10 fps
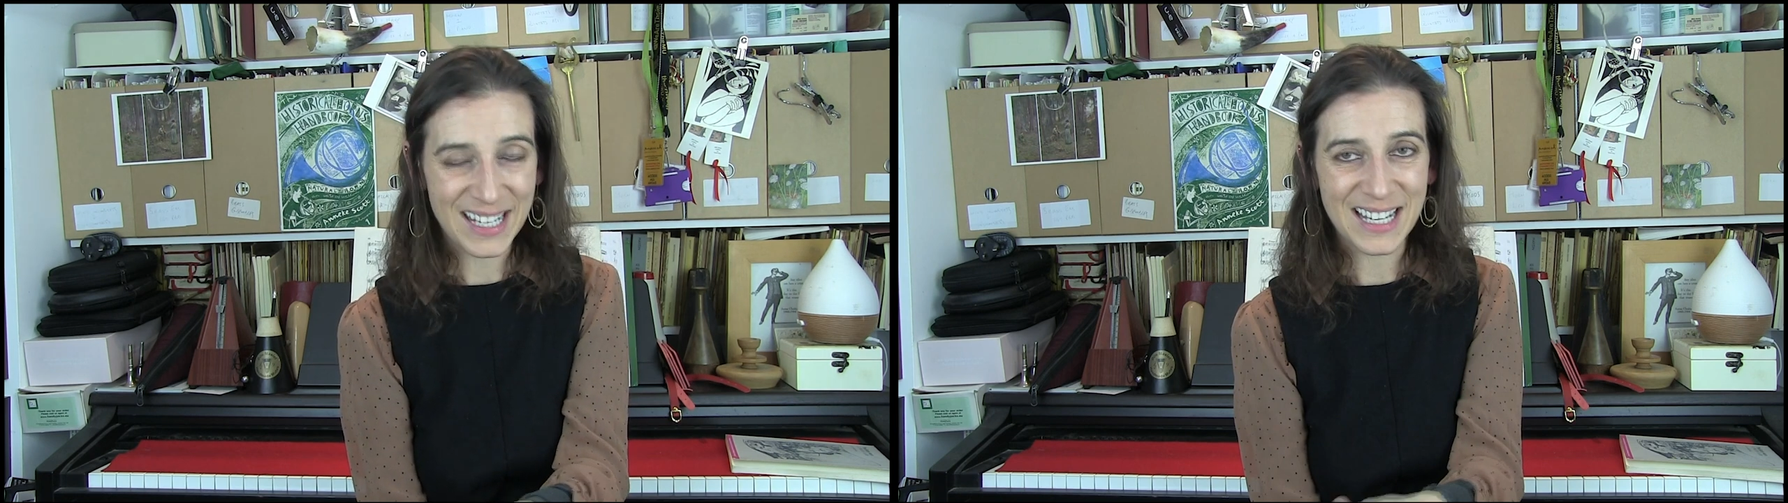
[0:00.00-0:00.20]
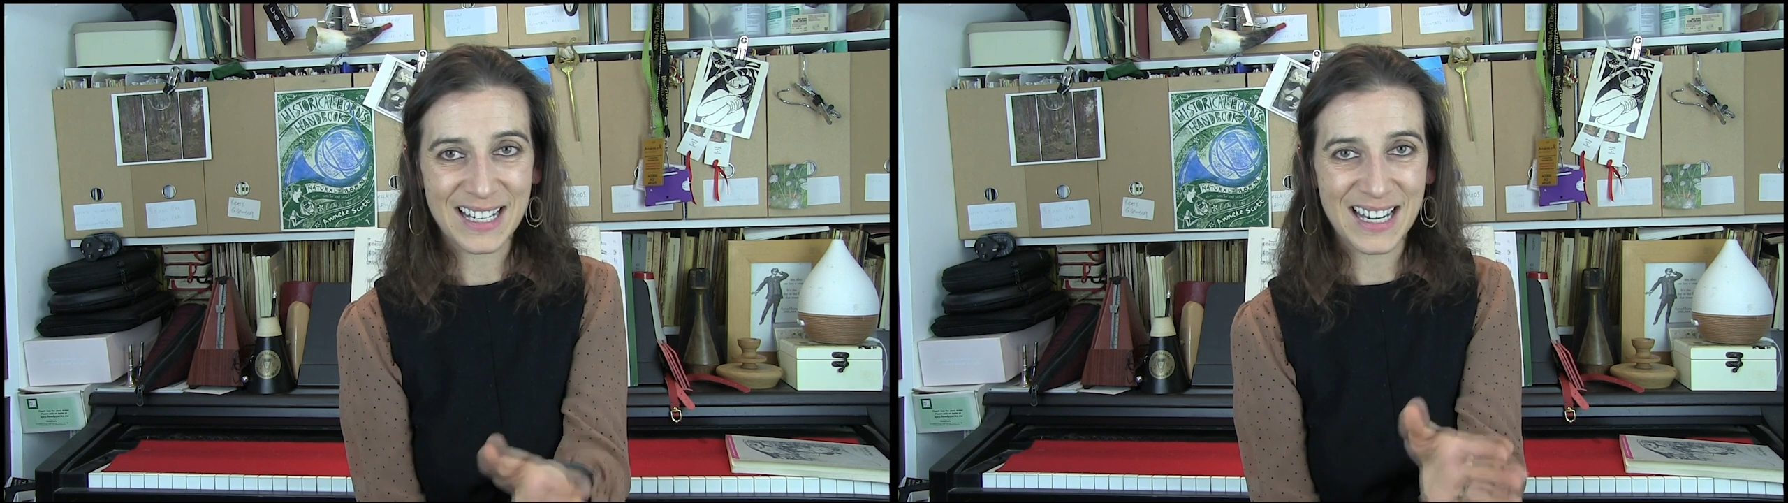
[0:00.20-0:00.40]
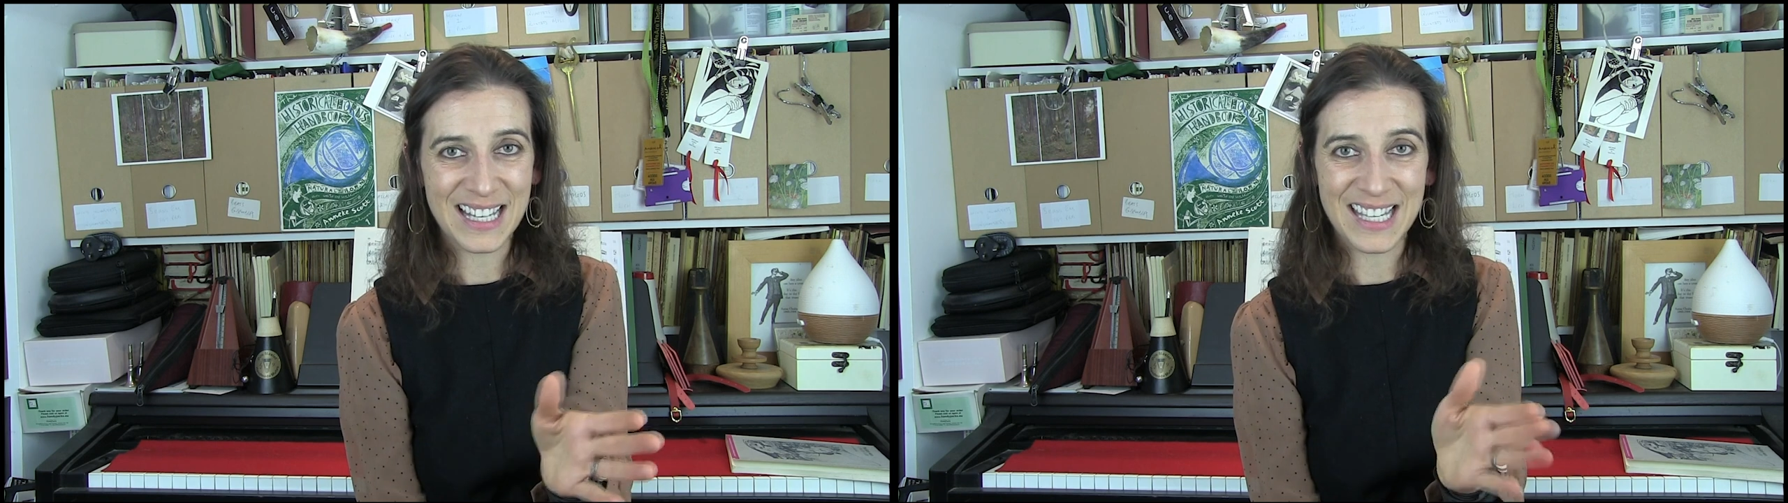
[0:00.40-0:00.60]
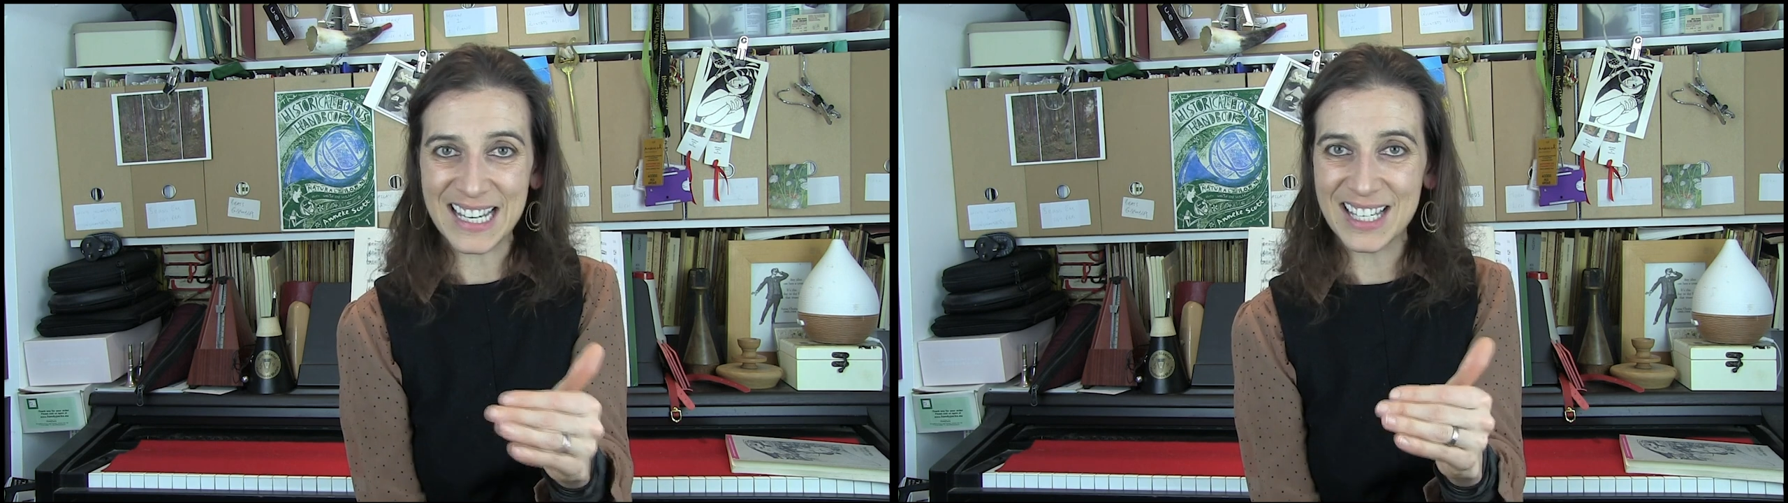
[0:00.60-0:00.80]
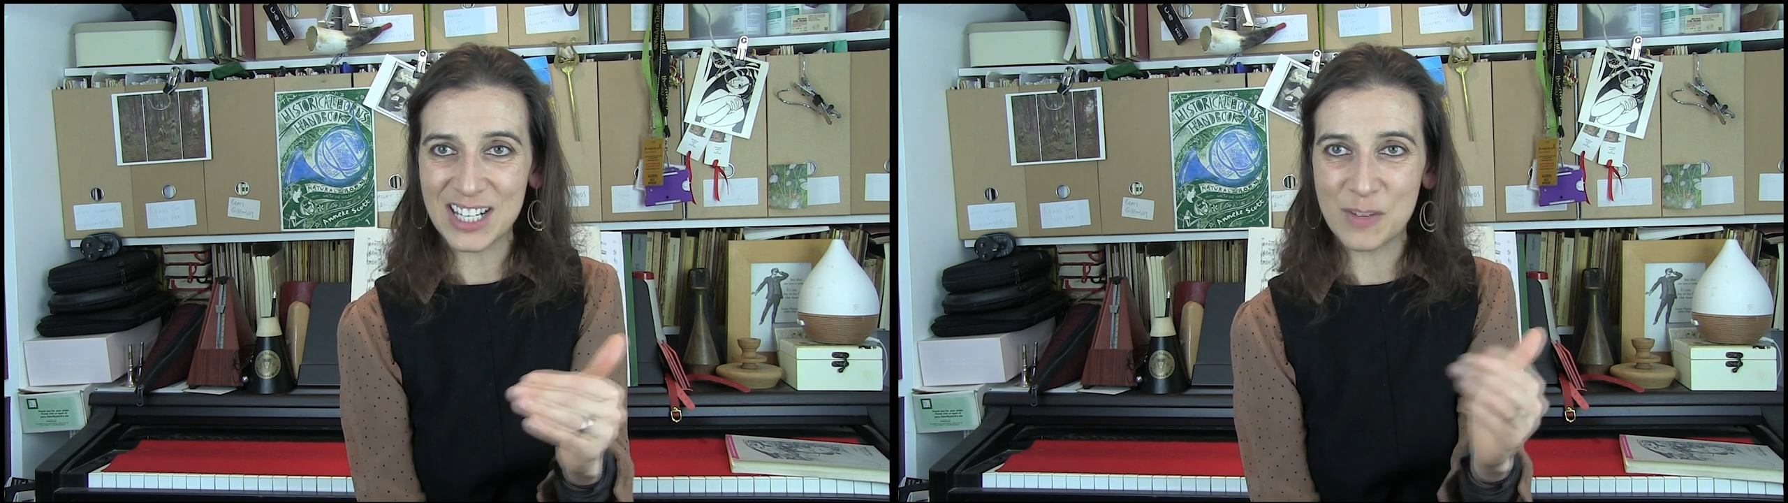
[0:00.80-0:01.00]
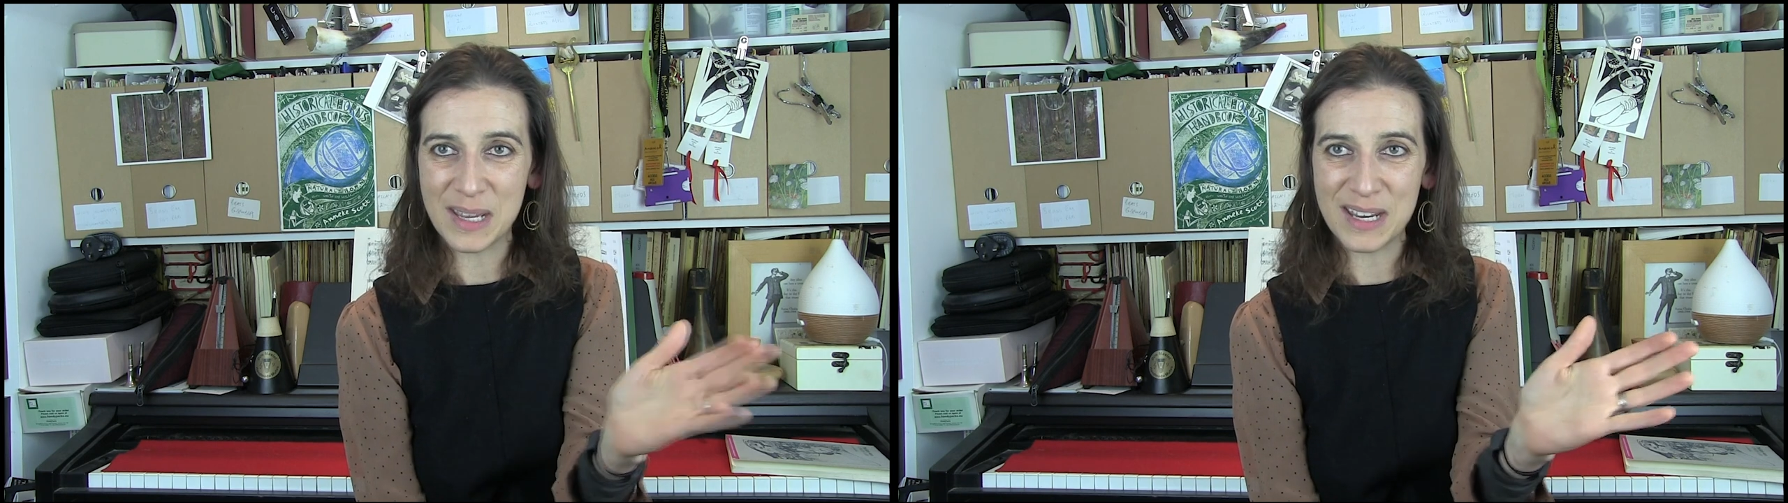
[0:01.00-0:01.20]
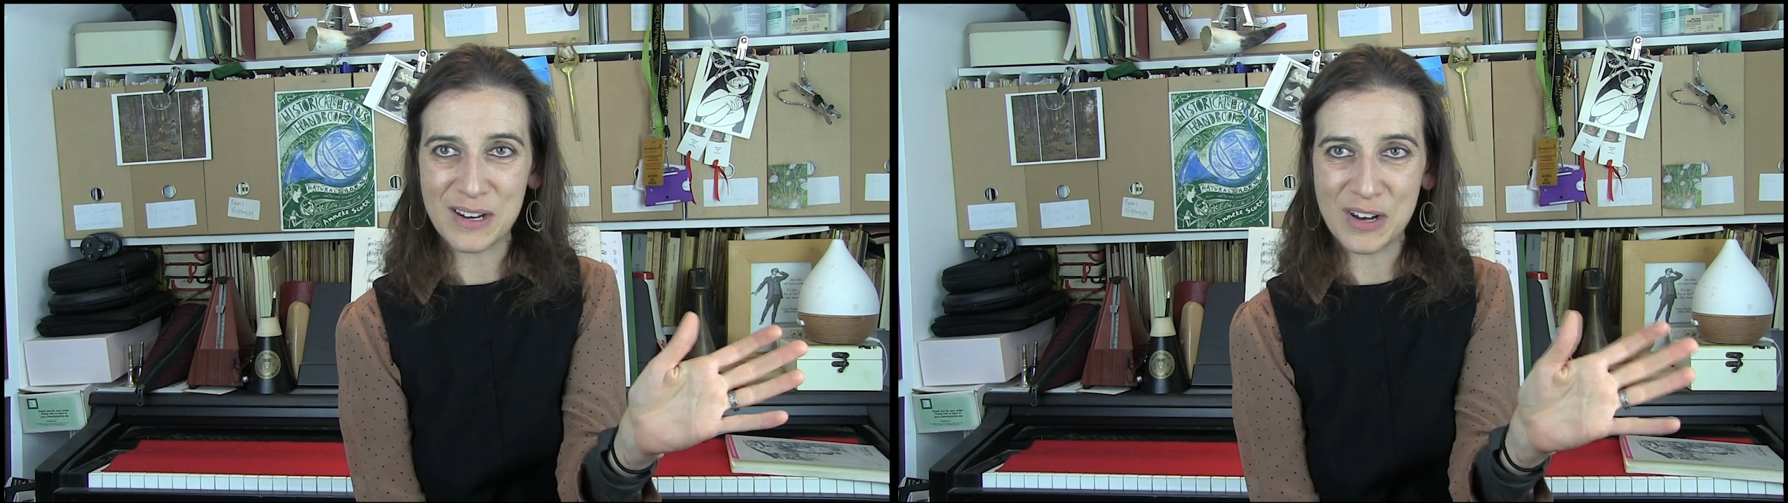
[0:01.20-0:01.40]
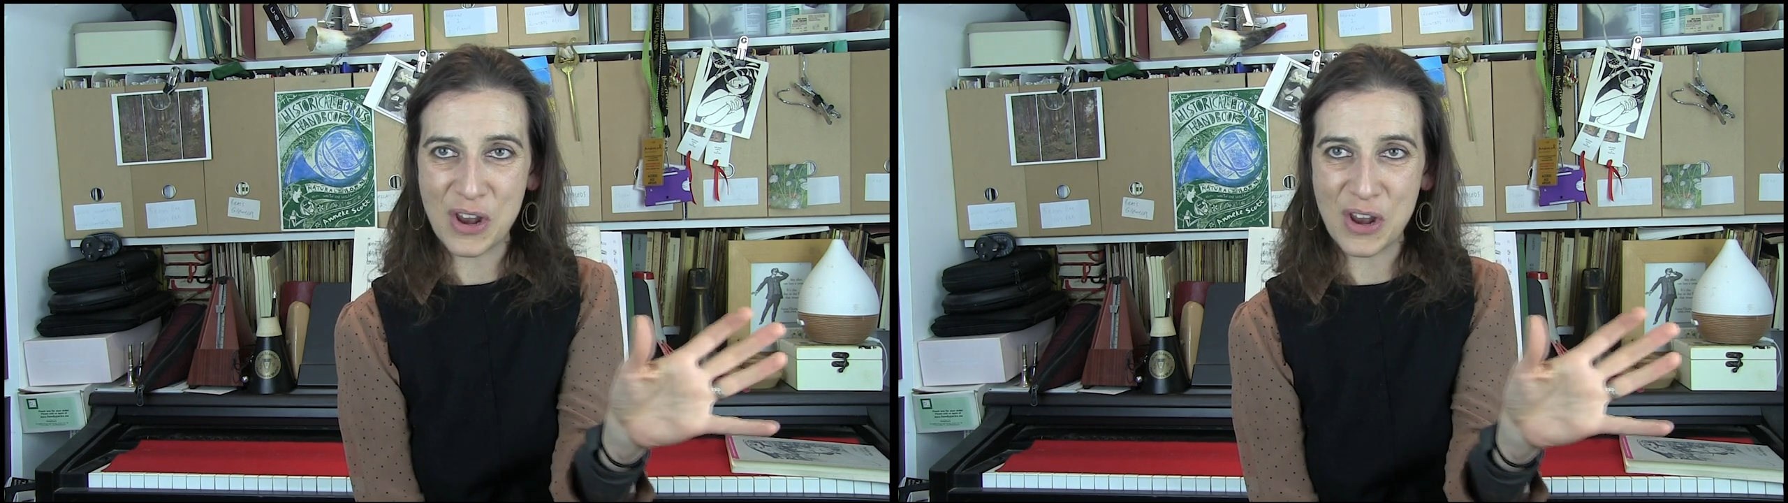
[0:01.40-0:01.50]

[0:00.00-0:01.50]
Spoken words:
and it is easy to be